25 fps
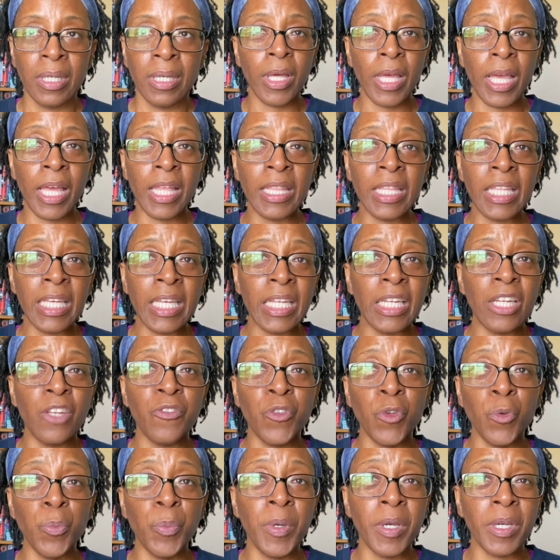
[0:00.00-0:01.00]
And then if
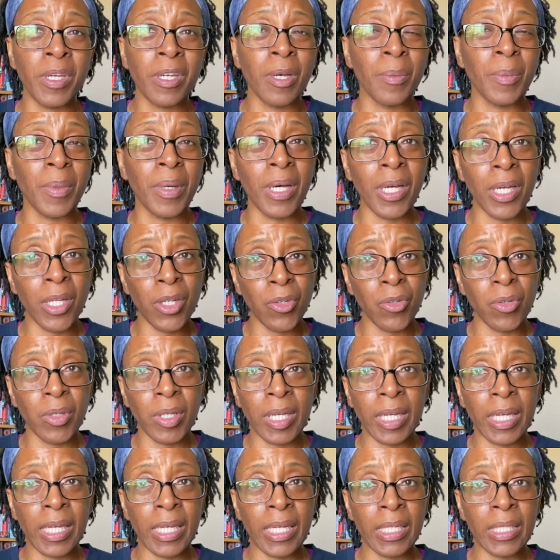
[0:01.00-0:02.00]
you pick up
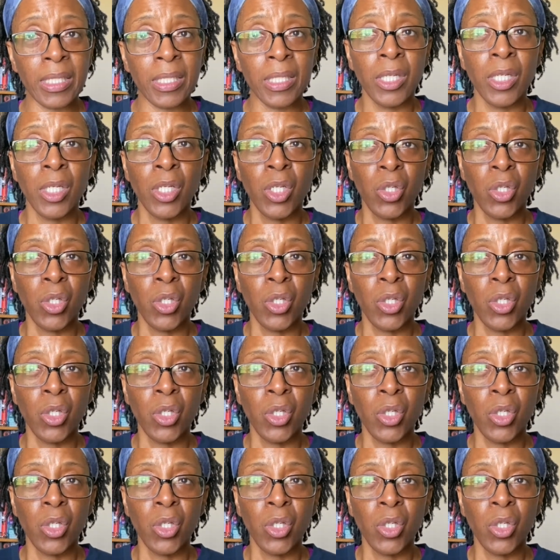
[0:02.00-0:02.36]
Underland,